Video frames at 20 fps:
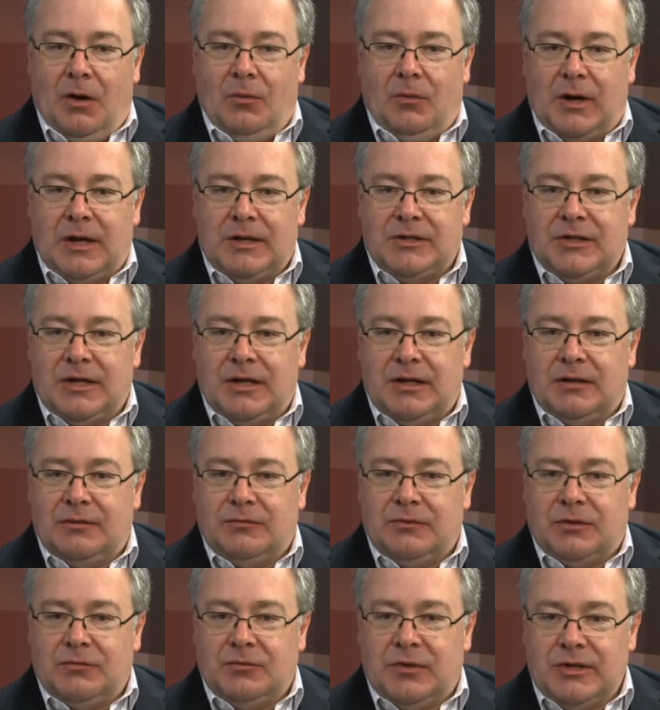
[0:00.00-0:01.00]
Well, I'd say
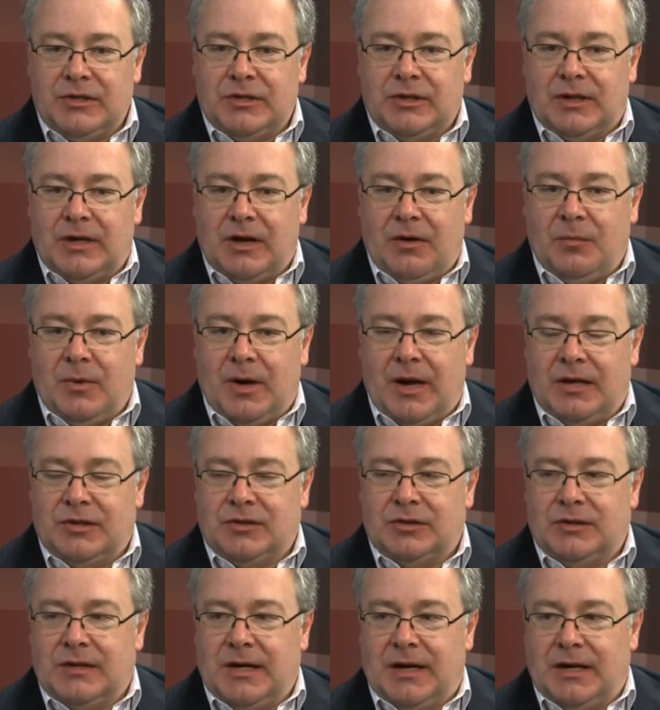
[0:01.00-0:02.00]
the reason the government
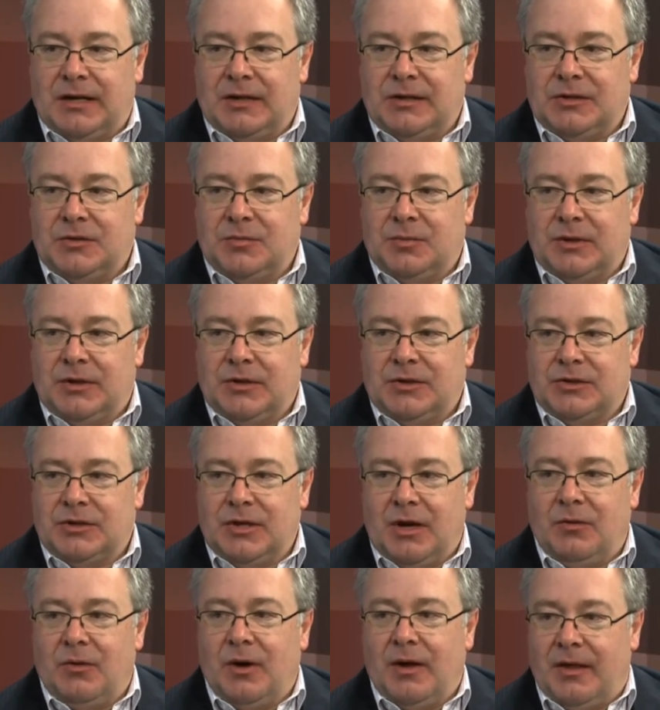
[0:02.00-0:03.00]
hasn't done it is because
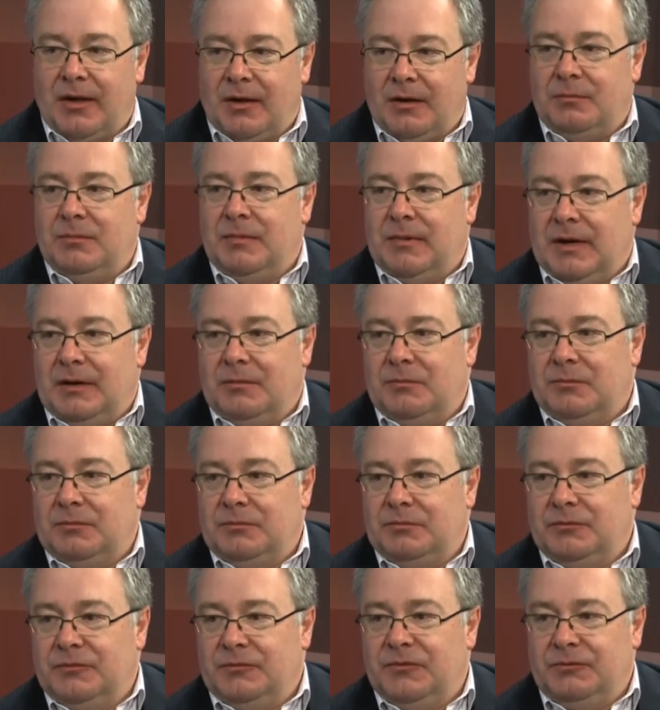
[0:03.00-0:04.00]
no other
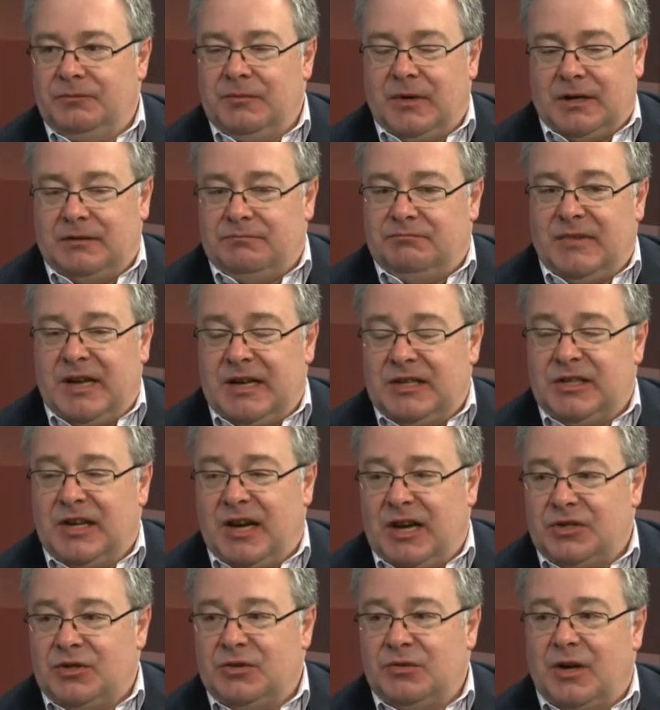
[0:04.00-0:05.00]

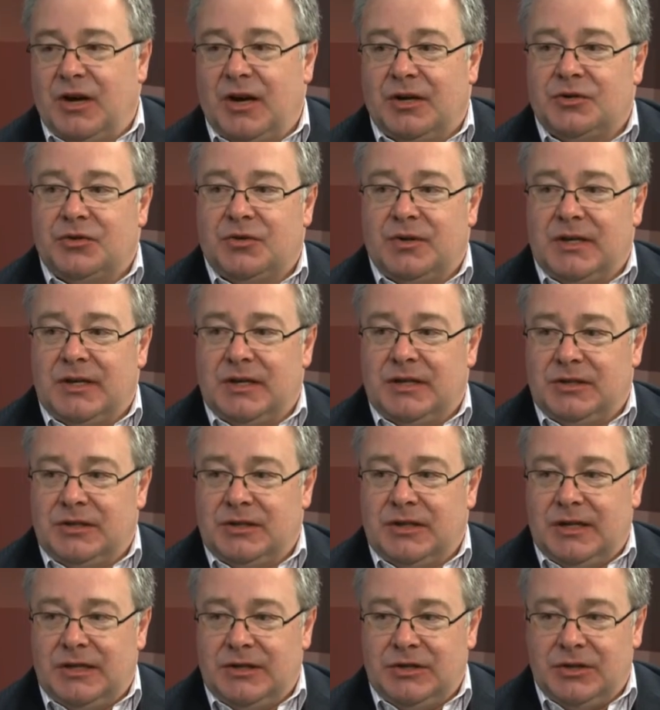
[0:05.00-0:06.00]
international country
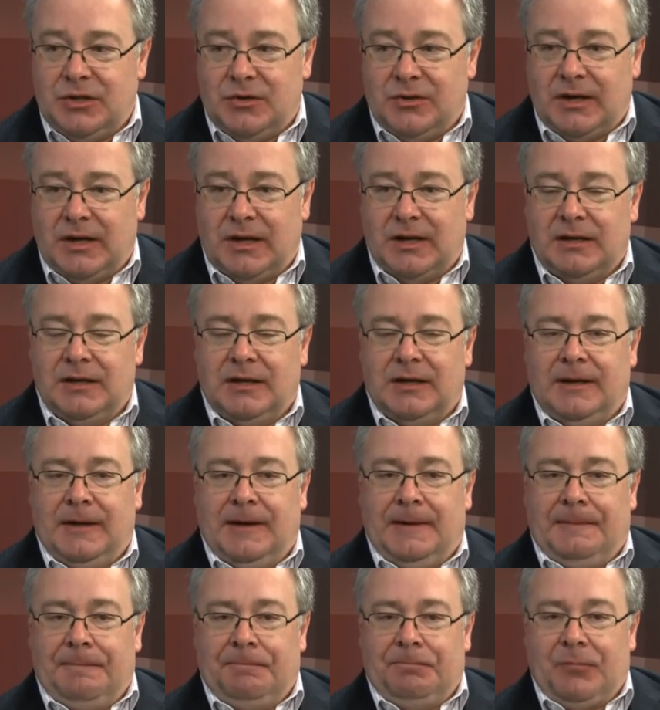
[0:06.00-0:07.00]
is doing it.
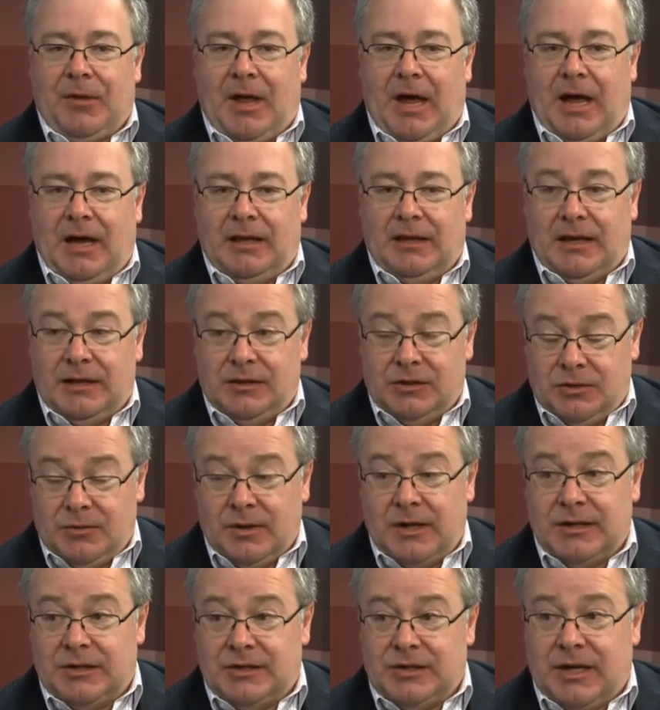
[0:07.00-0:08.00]
And they do
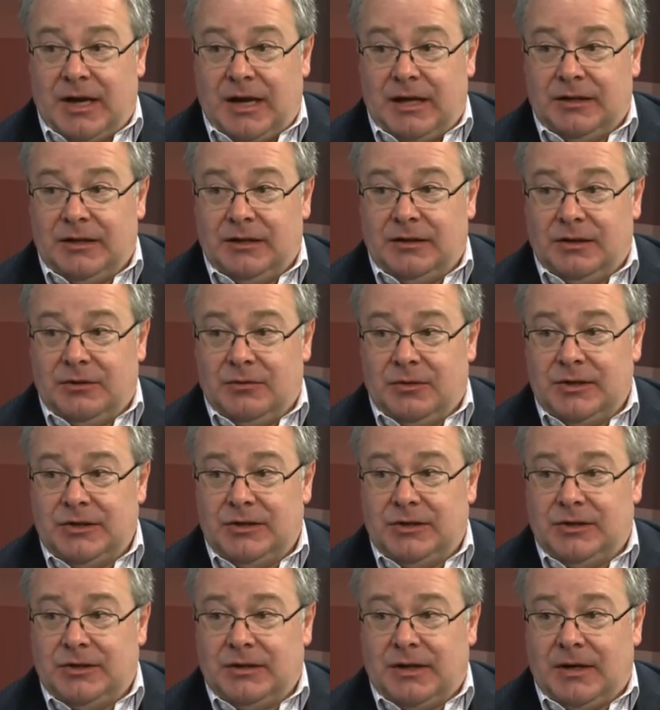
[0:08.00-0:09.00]
understand that there
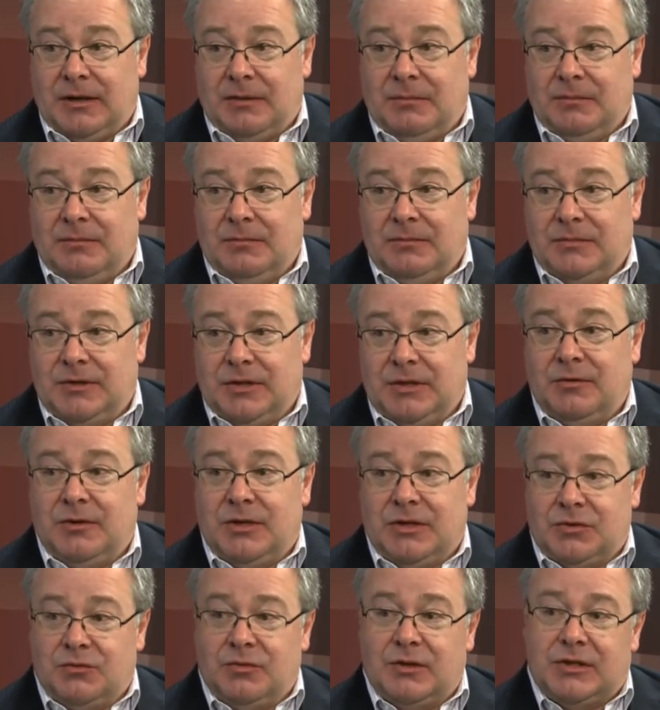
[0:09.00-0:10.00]
is
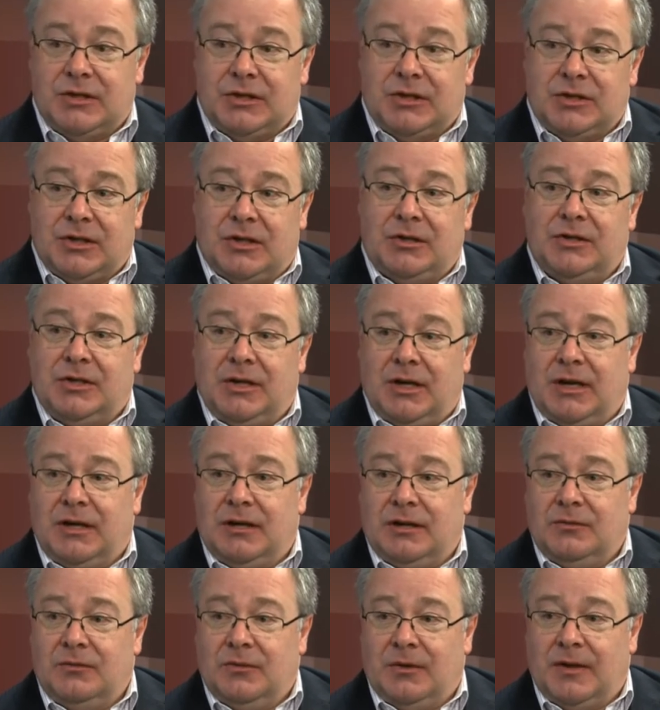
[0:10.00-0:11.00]
serious risk
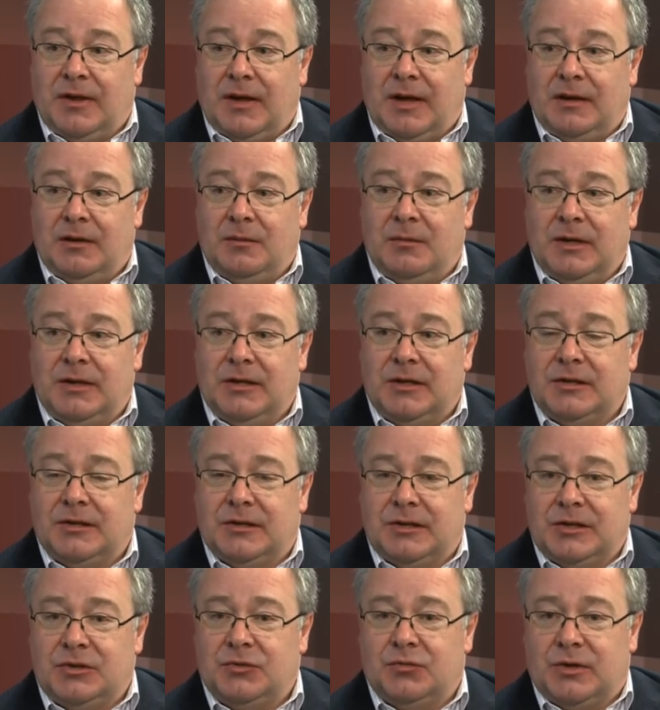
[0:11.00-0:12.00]
associated with that. I mean,
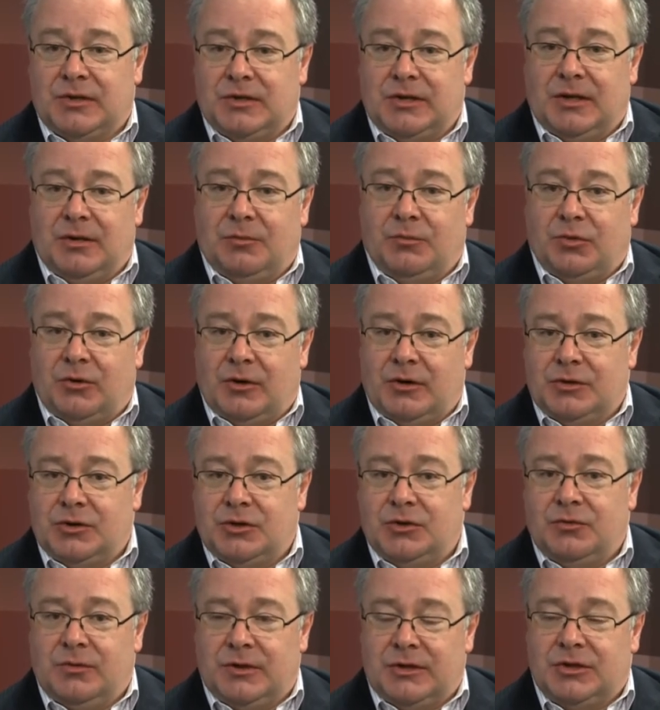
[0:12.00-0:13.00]
this was an
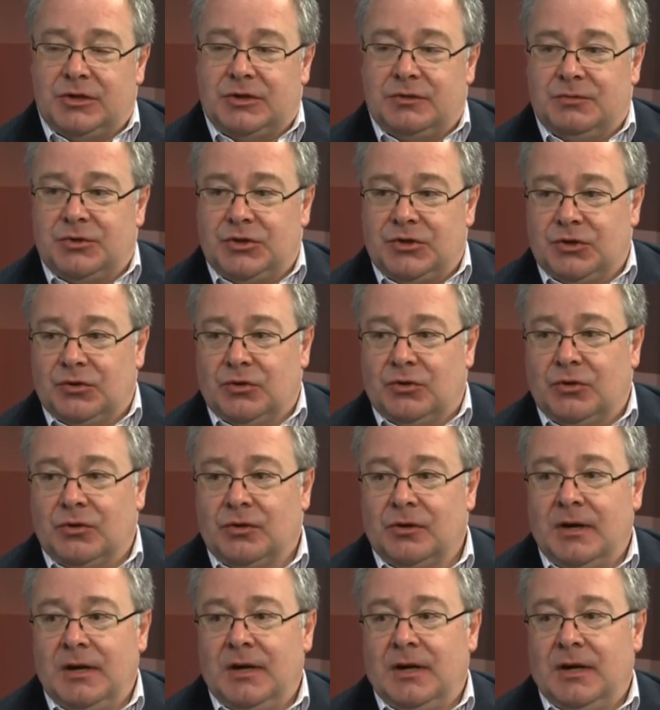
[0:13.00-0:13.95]
approach which saw